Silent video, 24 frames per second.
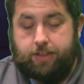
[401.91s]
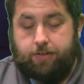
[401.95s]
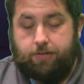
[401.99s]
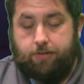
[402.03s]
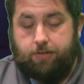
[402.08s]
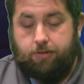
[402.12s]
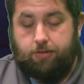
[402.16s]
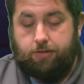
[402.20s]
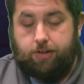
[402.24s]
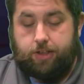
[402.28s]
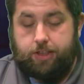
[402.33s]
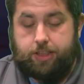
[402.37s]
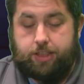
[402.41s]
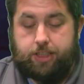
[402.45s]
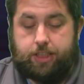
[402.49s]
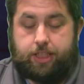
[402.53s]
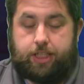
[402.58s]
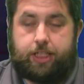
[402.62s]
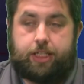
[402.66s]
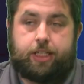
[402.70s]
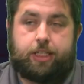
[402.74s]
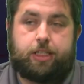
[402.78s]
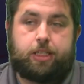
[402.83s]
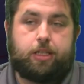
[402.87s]
of course,
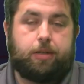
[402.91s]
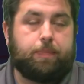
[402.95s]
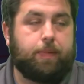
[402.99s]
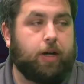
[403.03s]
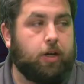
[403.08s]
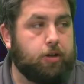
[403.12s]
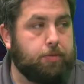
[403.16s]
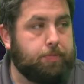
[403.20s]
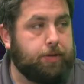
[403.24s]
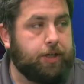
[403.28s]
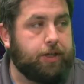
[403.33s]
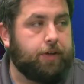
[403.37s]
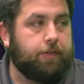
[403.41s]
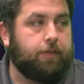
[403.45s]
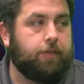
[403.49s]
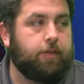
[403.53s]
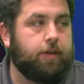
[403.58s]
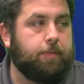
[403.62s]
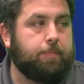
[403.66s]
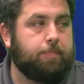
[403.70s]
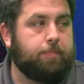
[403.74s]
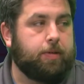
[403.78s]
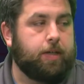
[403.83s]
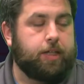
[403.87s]
he is the mouthpiece for
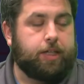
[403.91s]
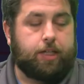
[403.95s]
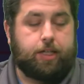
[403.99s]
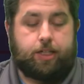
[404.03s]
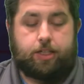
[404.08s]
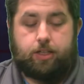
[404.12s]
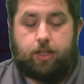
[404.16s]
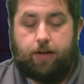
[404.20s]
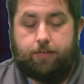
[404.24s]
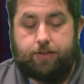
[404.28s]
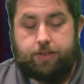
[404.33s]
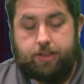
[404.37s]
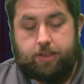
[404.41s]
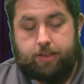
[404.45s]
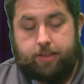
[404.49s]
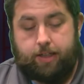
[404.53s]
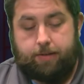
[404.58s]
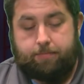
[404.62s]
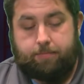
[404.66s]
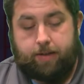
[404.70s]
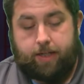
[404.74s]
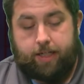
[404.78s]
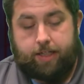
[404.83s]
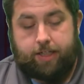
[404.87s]
it, but it's obviously
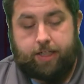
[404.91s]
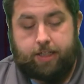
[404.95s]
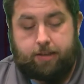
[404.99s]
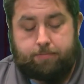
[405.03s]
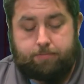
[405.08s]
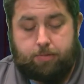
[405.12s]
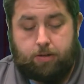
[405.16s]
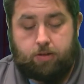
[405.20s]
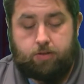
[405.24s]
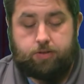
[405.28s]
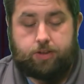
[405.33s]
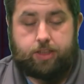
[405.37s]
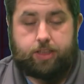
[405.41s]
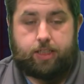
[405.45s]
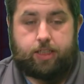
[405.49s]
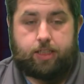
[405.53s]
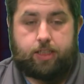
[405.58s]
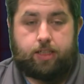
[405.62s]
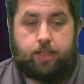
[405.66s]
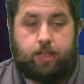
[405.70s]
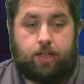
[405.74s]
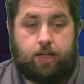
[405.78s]
led by Nick Bosa.